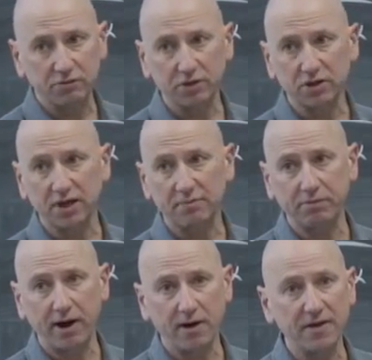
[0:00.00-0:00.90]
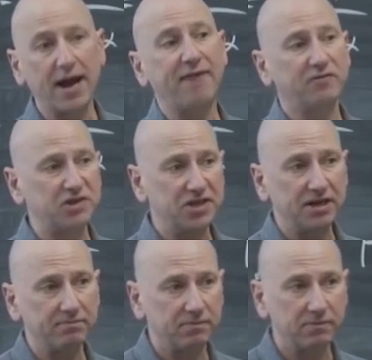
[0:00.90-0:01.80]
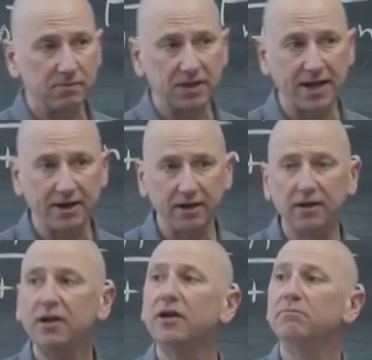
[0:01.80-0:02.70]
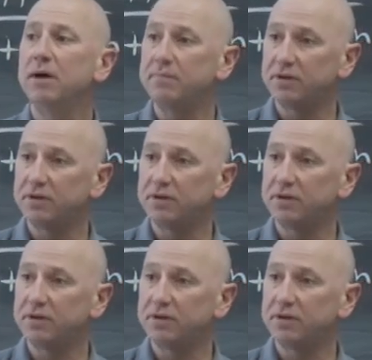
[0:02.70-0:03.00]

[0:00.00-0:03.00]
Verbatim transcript: Dirichlet prior, then after seeing data, my